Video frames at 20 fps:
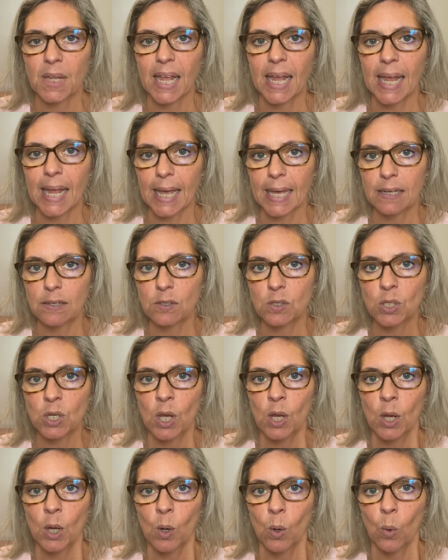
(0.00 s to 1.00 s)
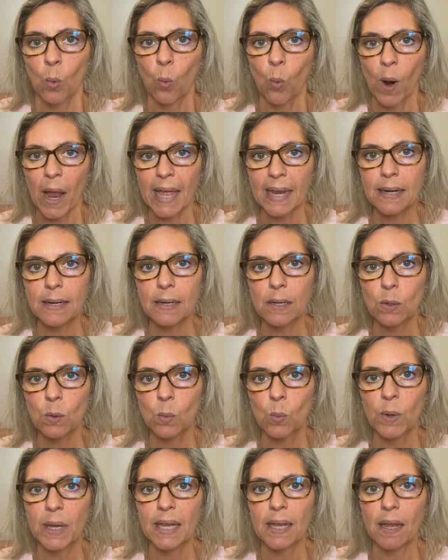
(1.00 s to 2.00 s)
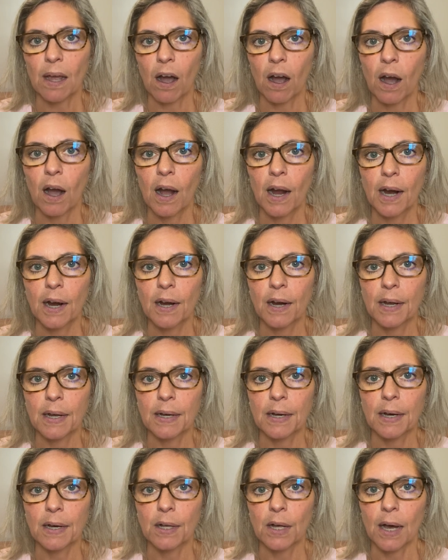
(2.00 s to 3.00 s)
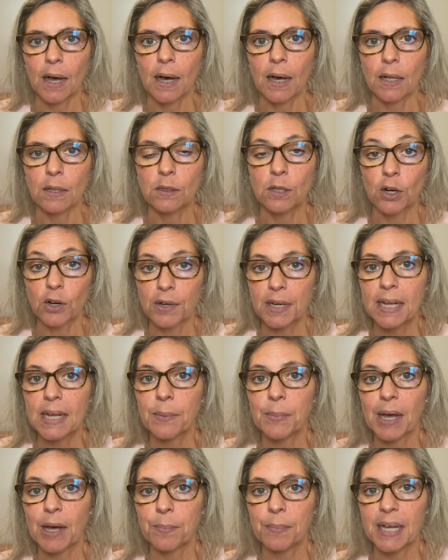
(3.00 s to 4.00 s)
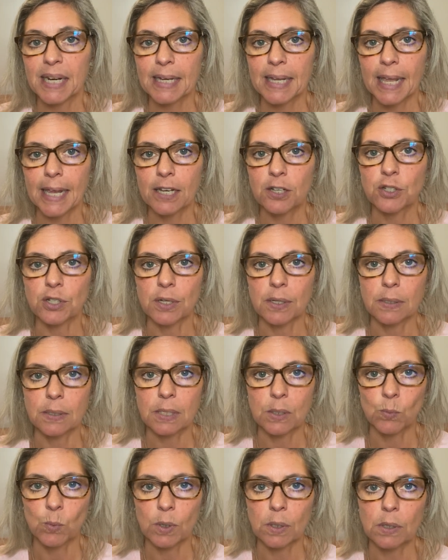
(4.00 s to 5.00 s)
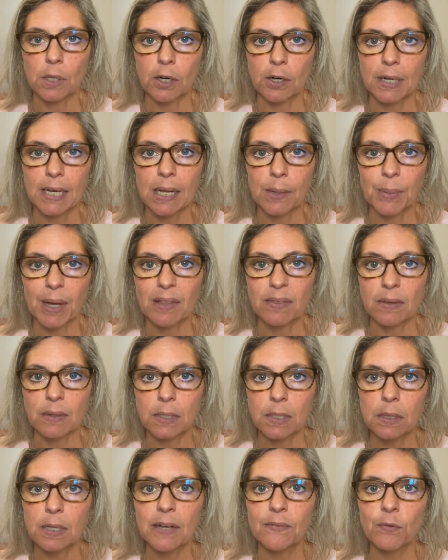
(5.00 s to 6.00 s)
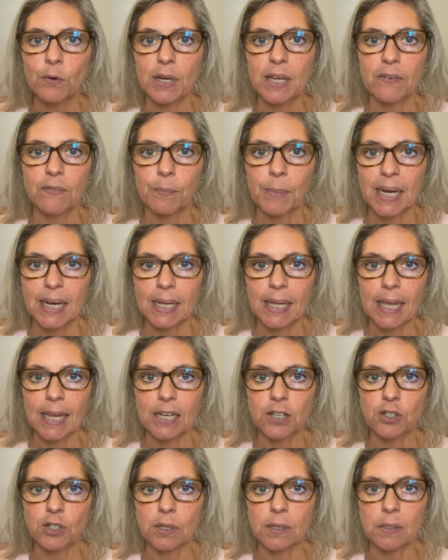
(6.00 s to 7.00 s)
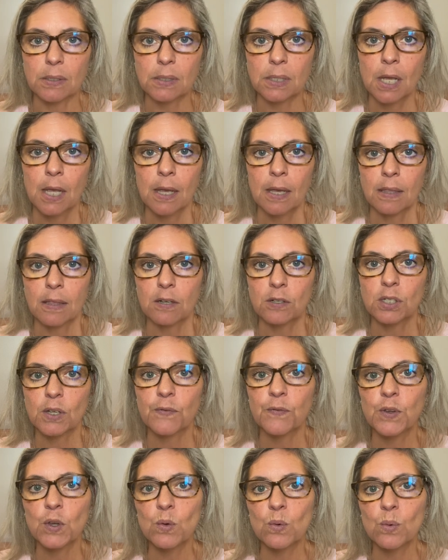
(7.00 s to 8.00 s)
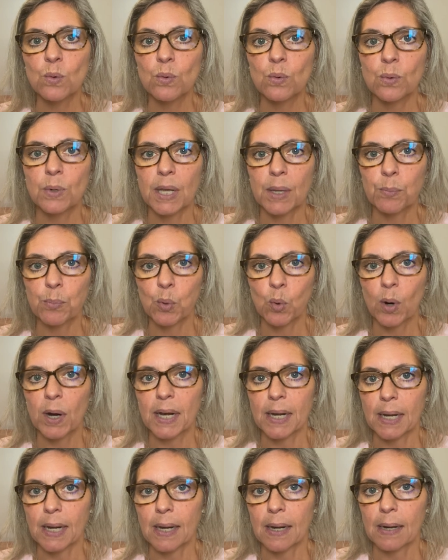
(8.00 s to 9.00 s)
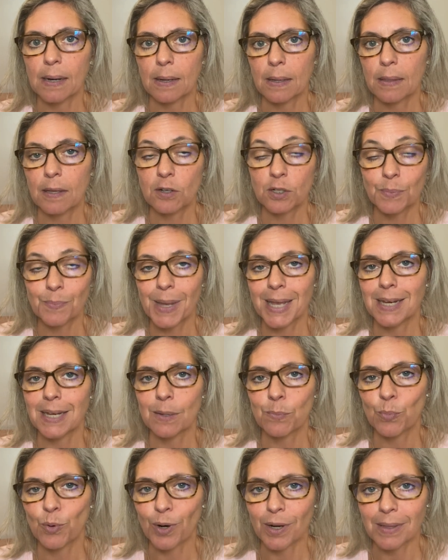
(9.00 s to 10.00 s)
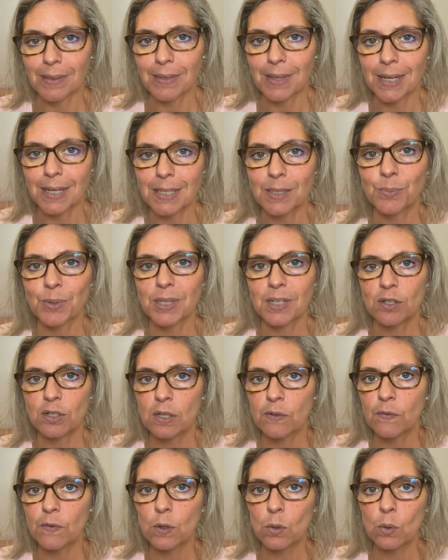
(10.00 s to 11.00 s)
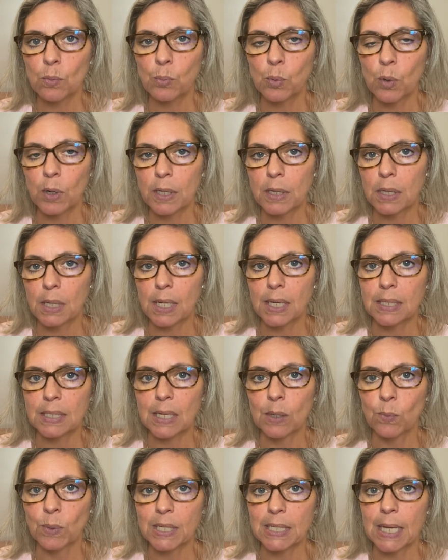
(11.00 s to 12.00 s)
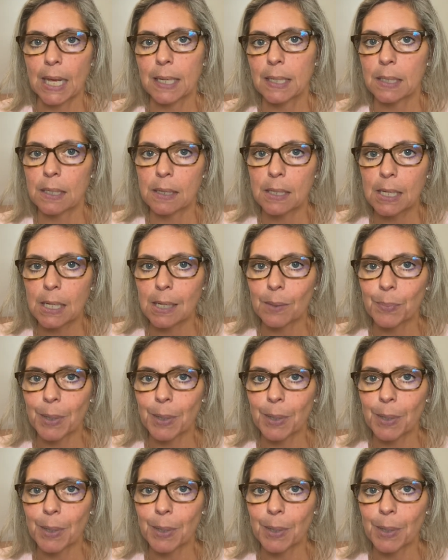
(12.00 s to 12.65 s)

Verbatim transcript: And when we are uh, learning about medications and we're learning about the delivery of medications, there's a few important and there's many important things, but there's a few important things that we tend to think